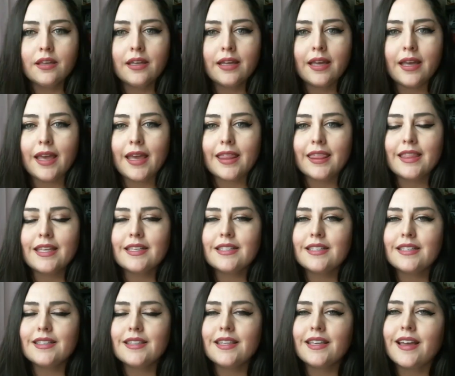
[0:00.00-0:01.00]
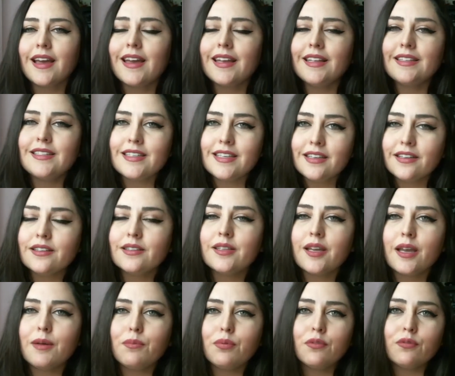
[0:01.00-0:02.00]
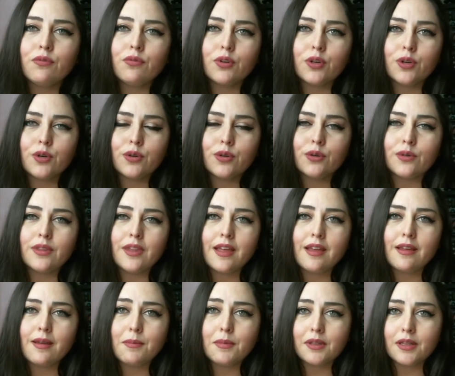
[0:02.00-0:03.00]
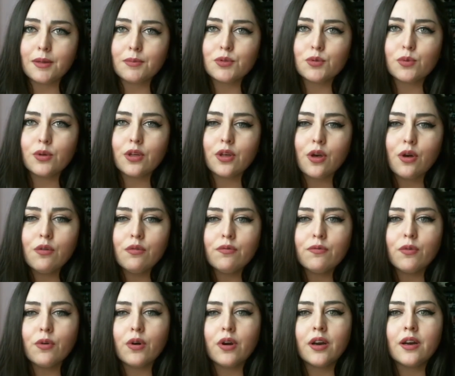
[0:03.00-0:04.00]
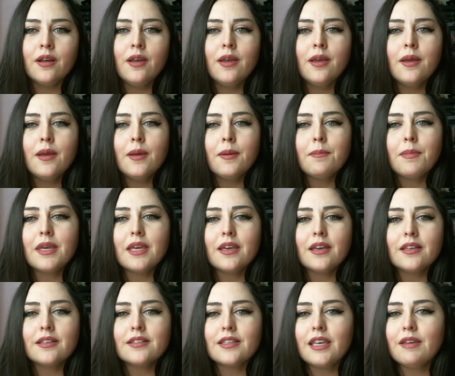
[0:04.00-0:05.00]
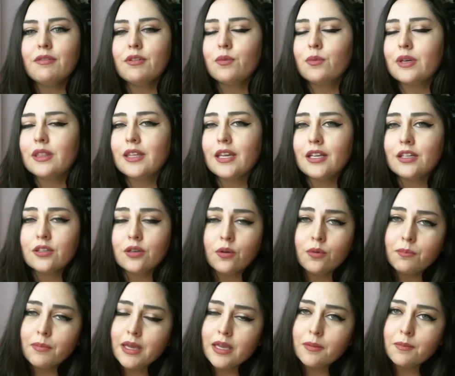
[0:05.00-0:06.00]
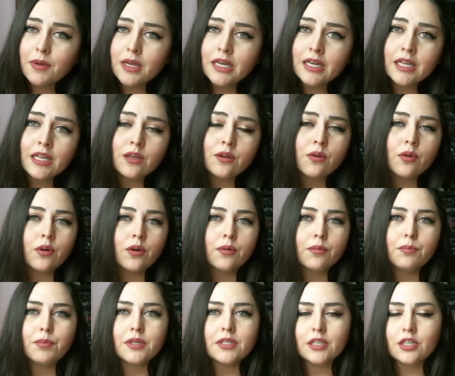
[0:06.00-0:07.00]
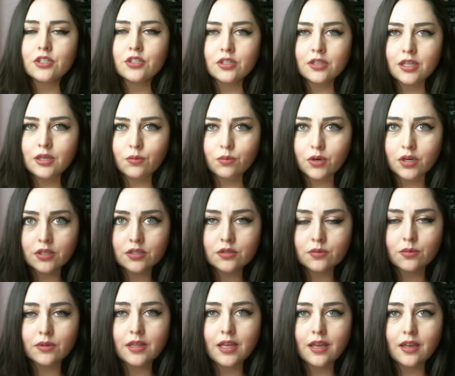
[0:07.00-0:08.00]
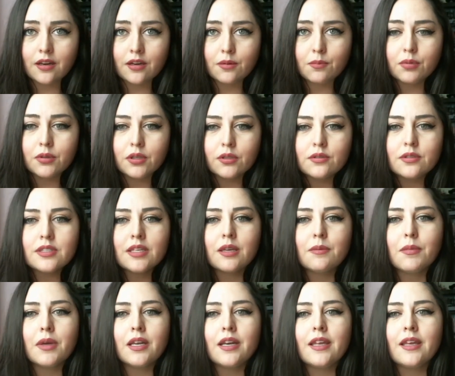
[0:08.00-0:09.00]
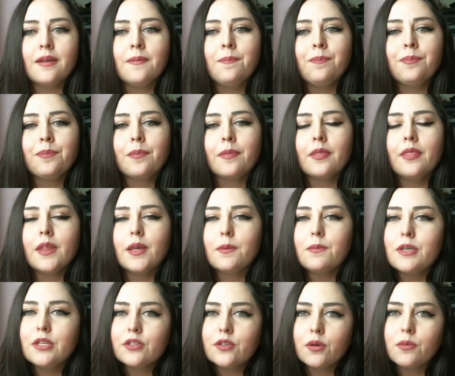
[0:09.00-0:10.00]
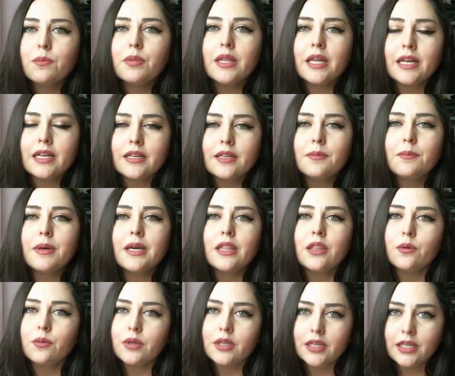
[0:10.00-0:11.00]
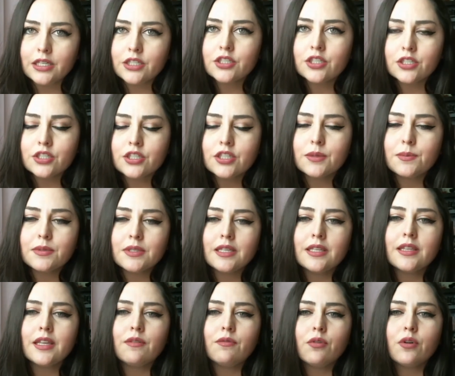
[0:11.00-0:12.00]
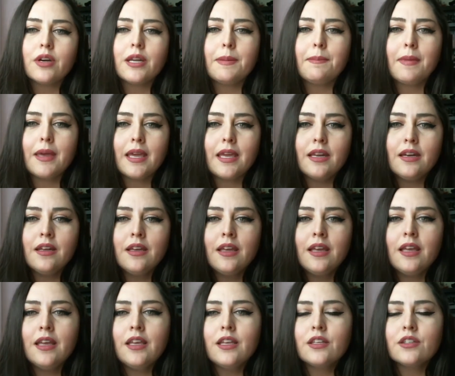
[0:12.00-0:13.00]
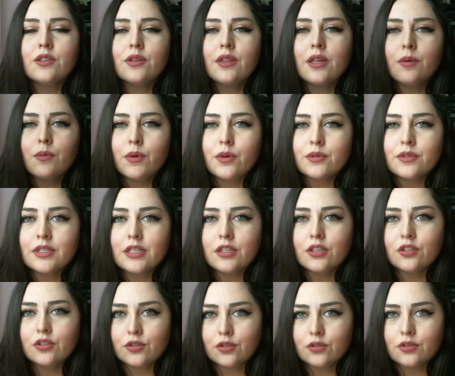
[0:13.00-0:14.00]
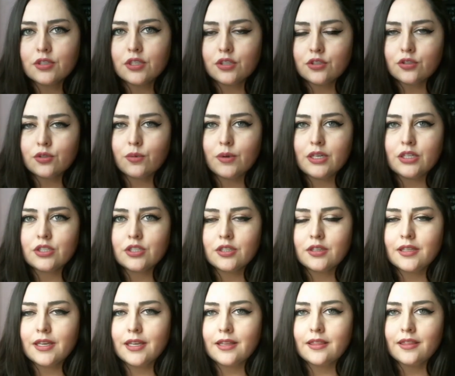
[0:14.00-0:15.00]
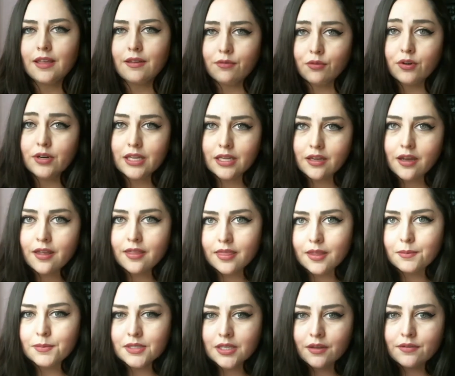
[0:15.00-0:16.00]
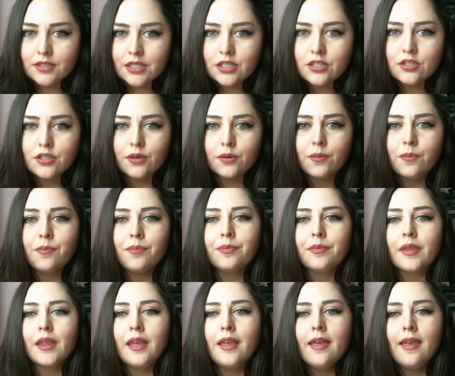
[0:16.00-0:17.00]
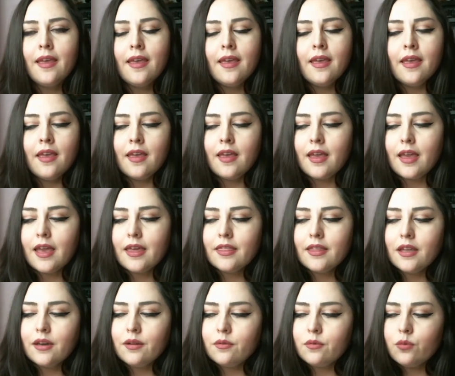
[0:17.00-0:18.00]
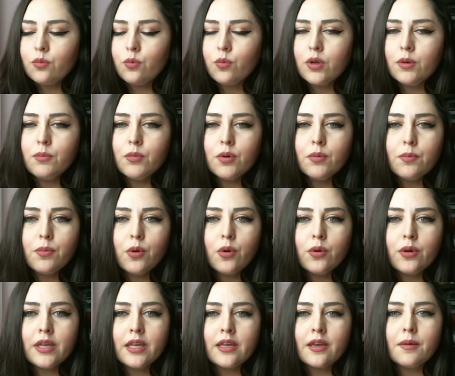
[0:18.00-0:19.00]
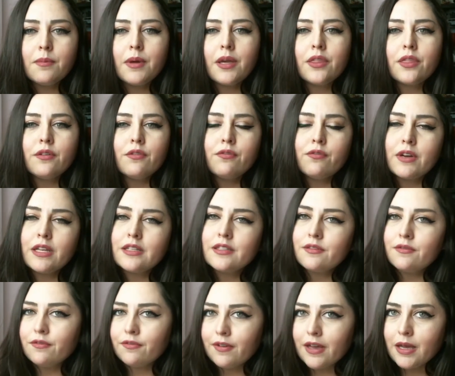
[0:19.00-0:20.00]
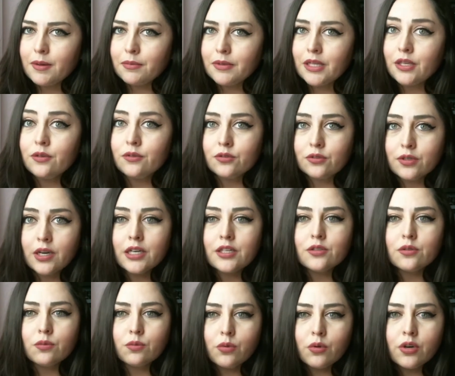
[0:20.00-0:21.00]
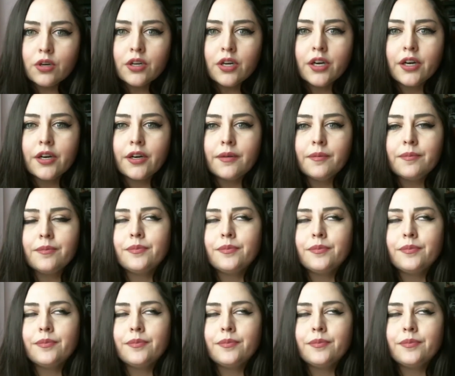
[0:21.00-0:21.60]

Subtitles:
And this is the ideal type of recruit that MLMs will go for because even when they don't make money, or potentially worse, when they end up losing money, they'll be so blinded by the relationships that they've already made, so they won't see the true situation that they've already gotten themselves into. And then one more point about the friends and family who tried to warn her.